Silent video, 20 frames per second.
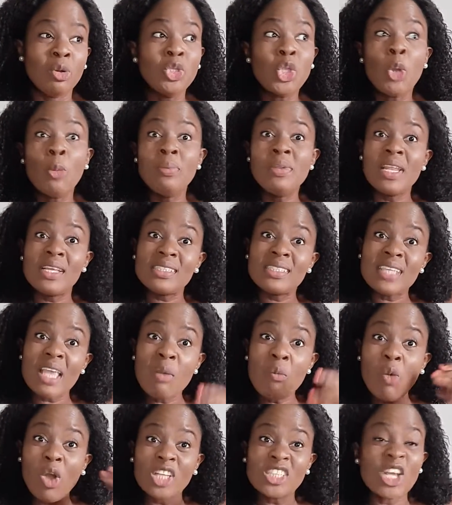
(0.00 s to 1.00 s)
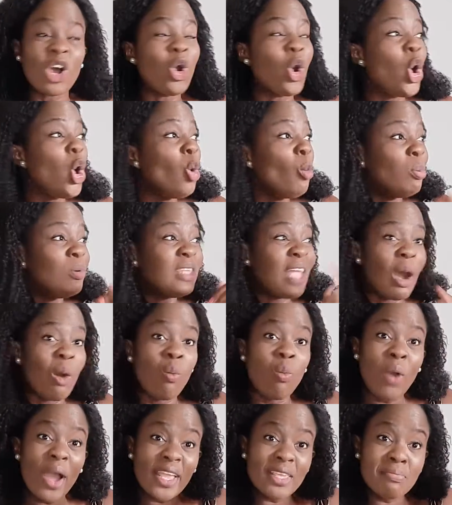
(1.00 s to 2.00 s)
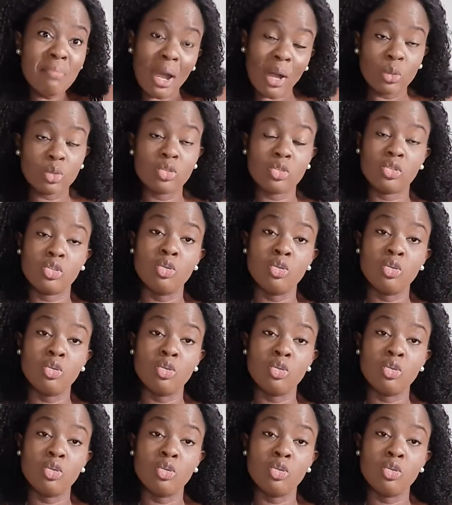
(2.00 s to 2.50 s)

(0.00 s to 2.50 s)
They'll be the same ones that will open their wide mouths